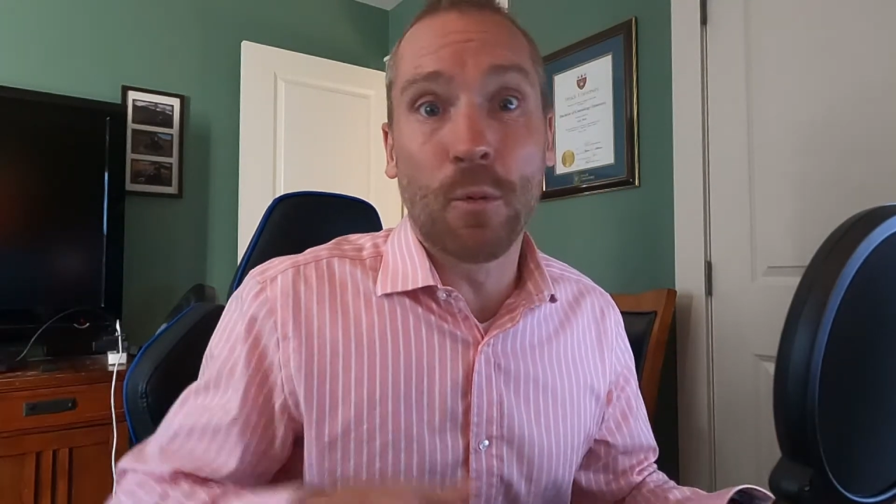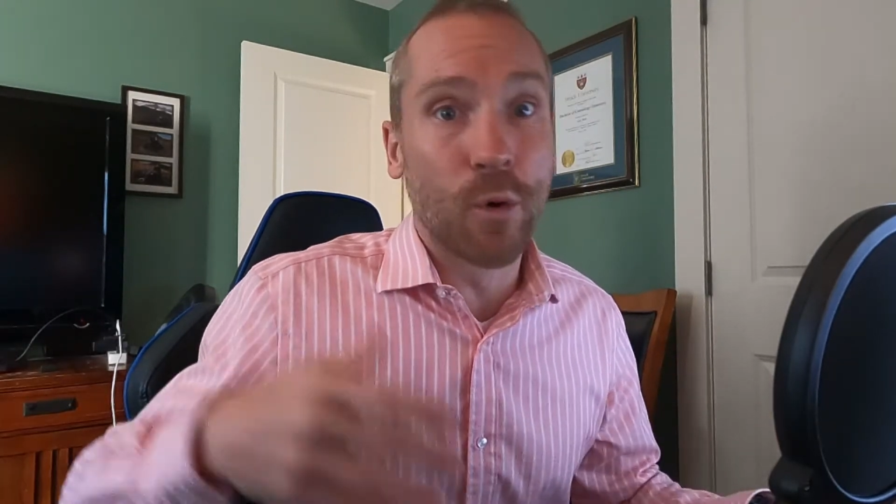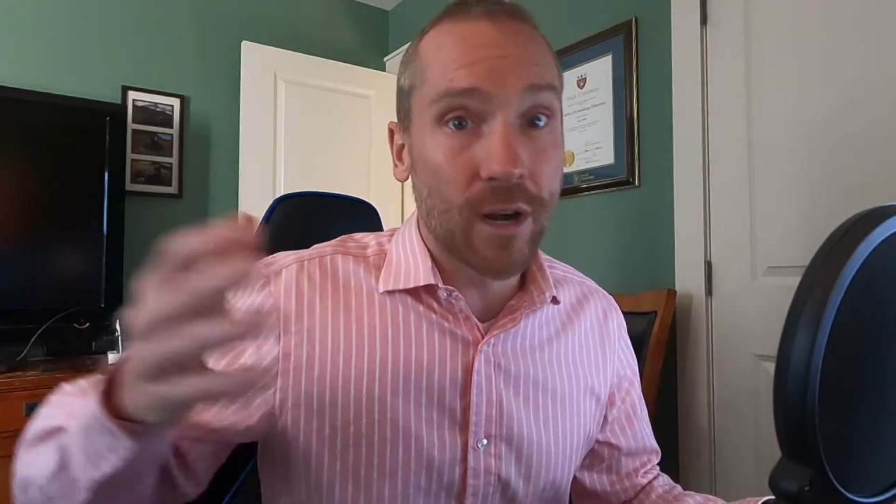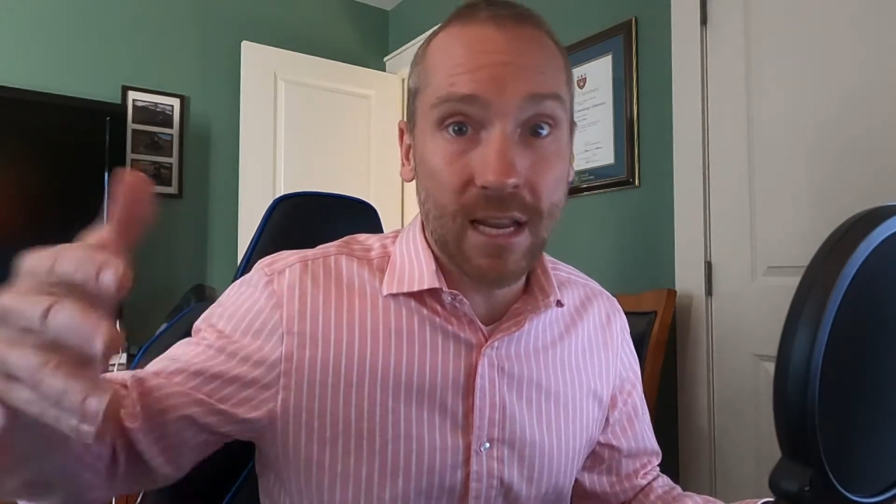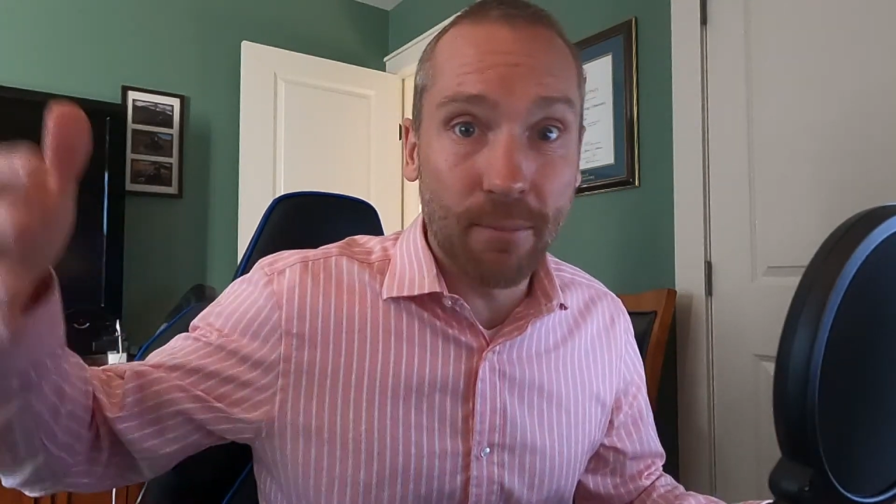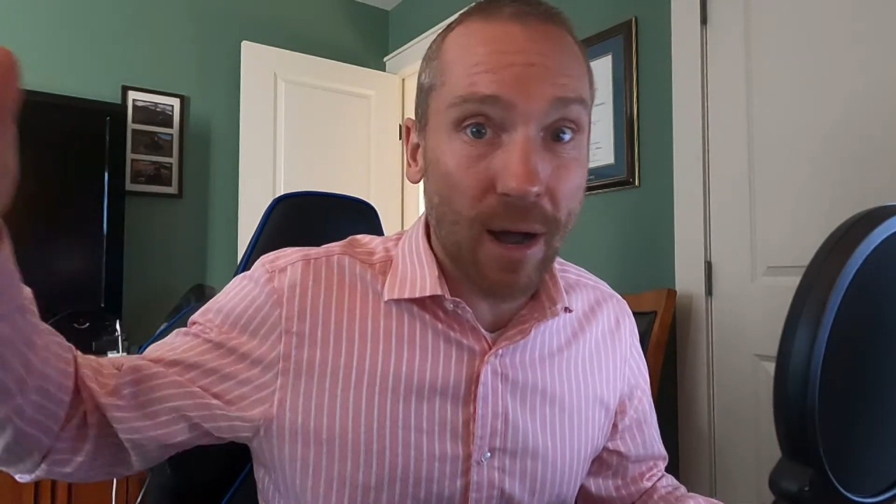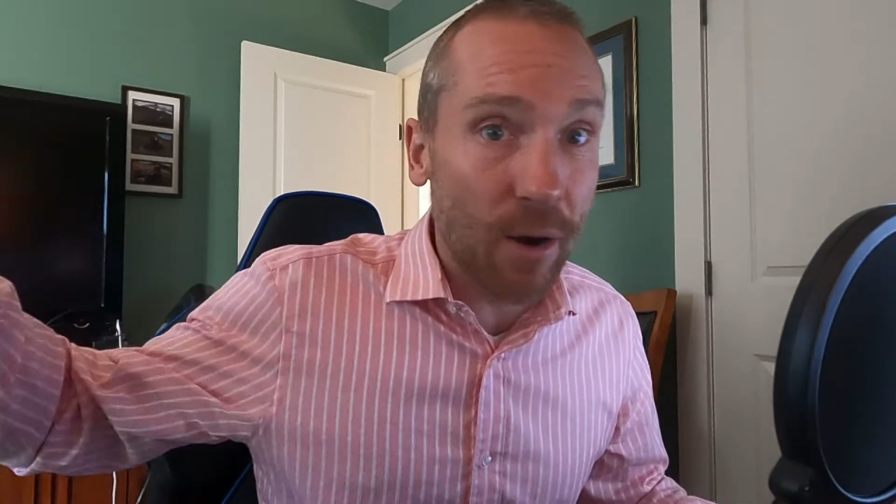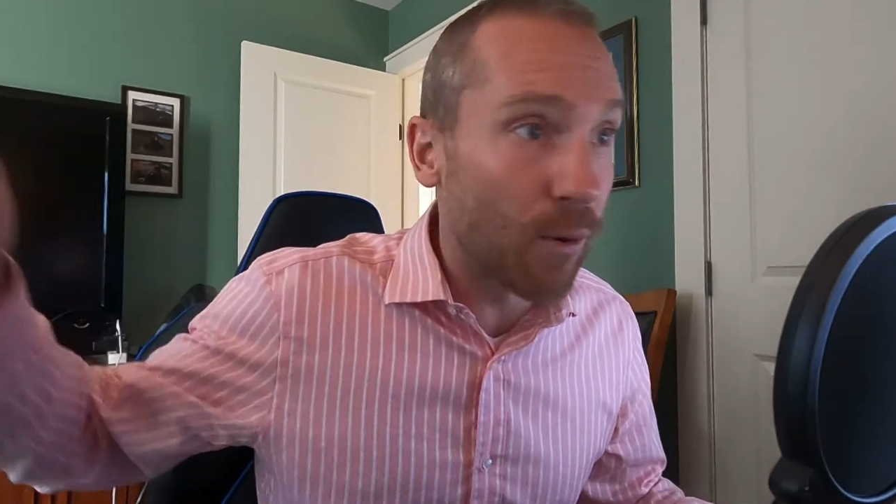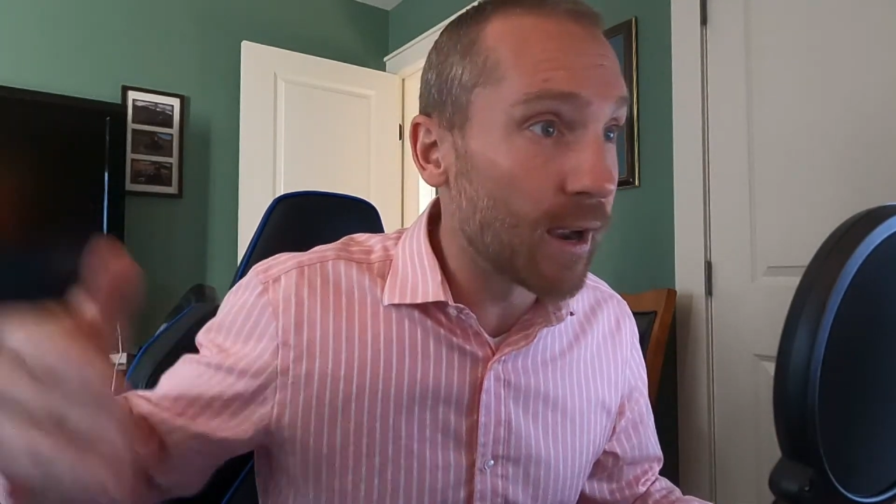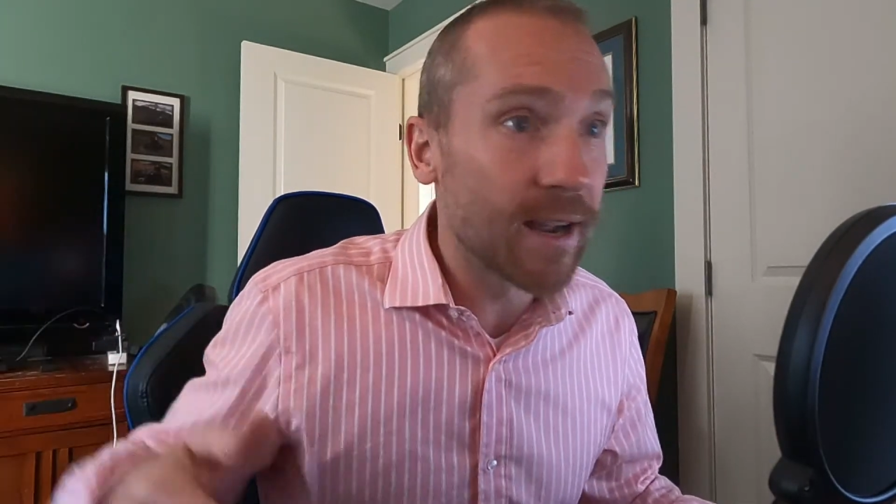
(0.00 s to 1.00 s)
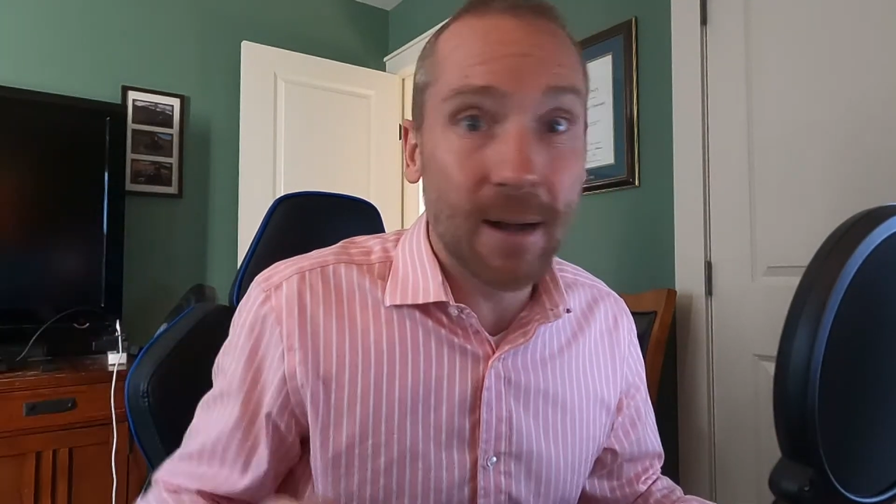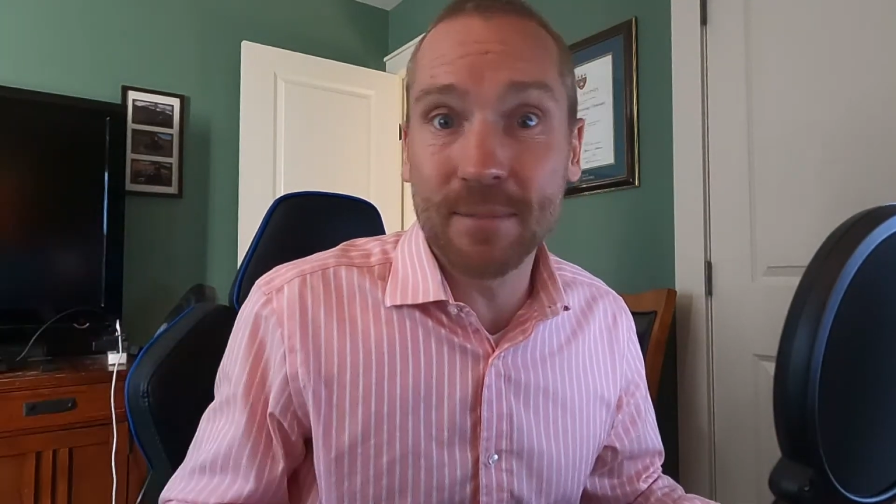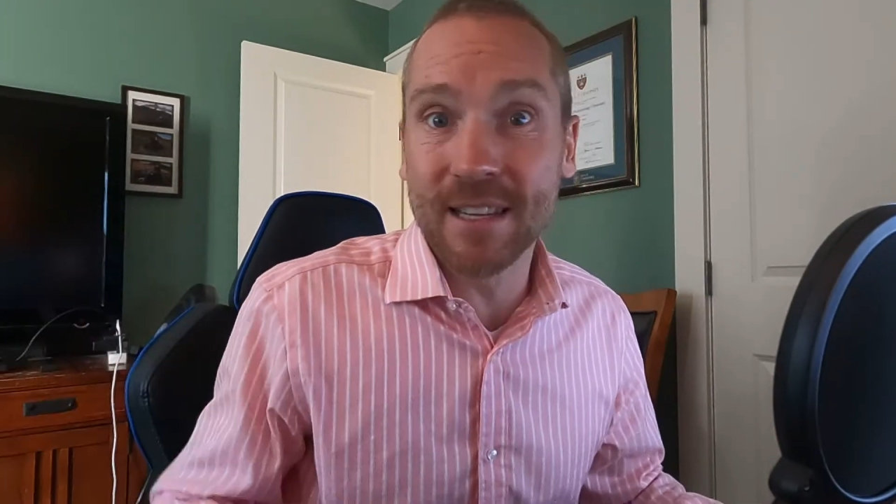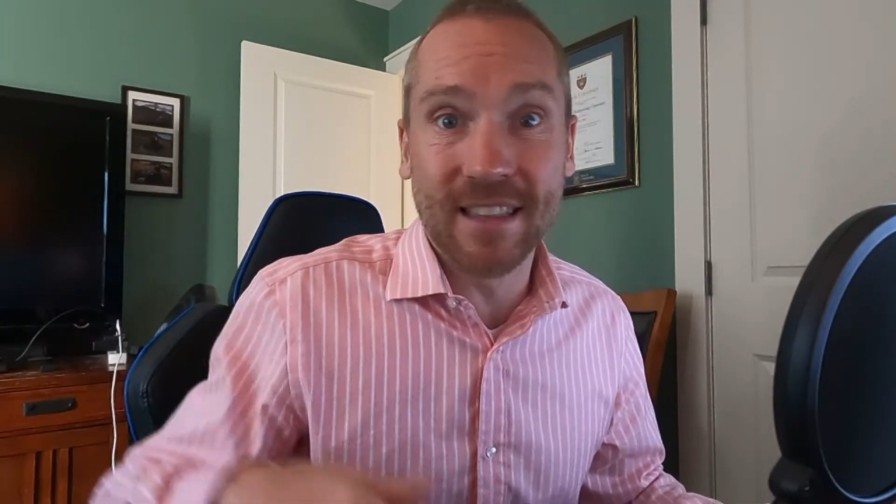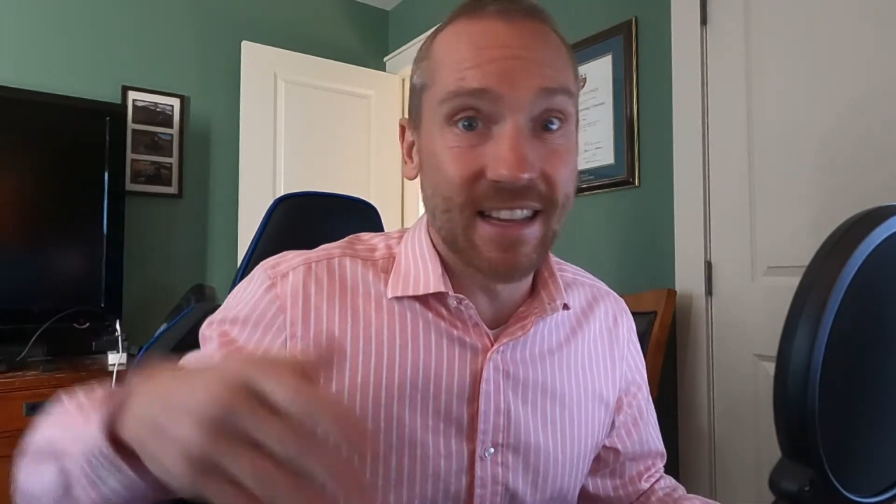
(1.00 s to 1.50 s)
working my way
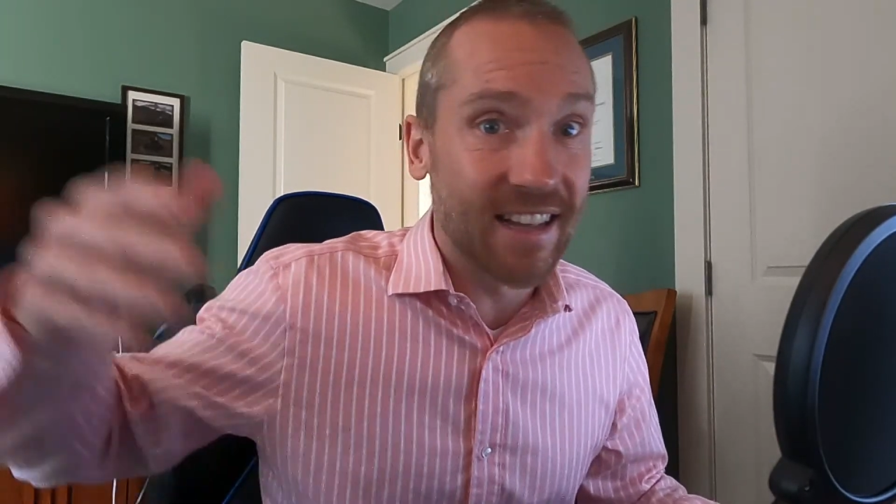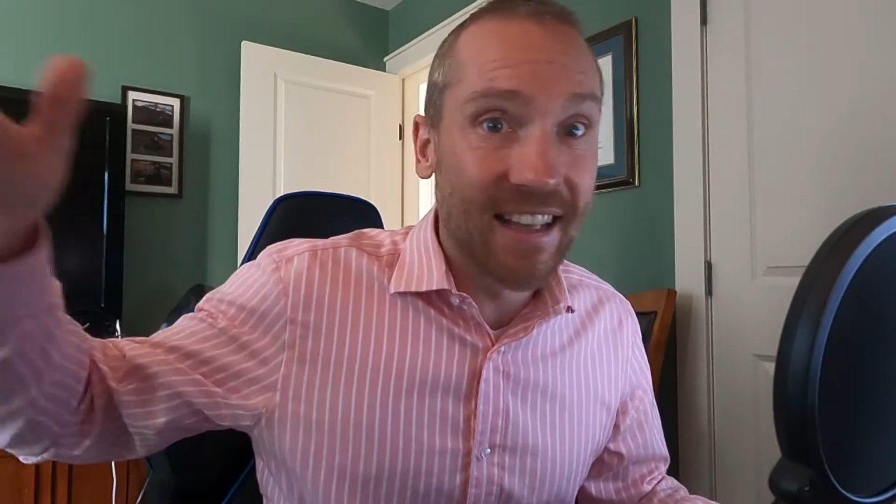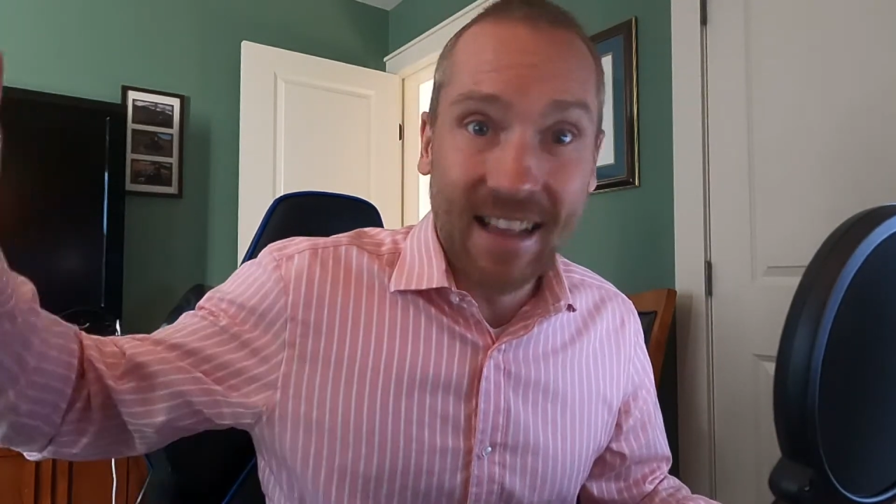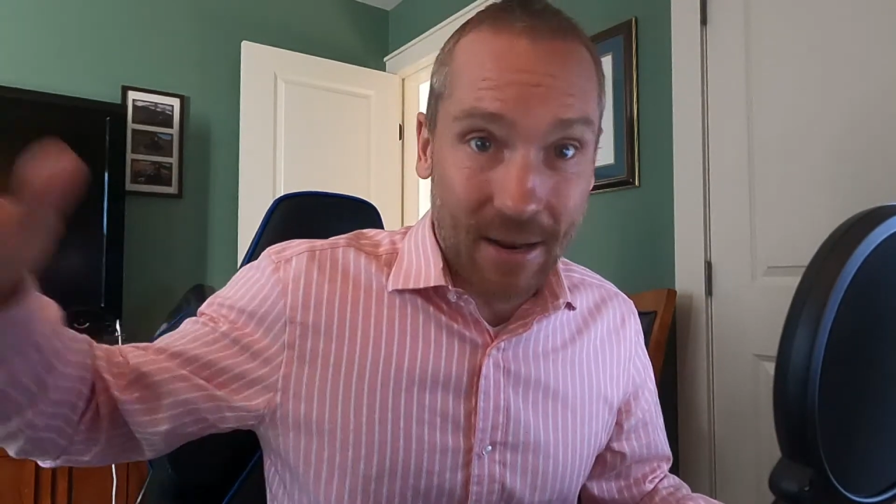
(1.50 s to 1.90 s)
up to the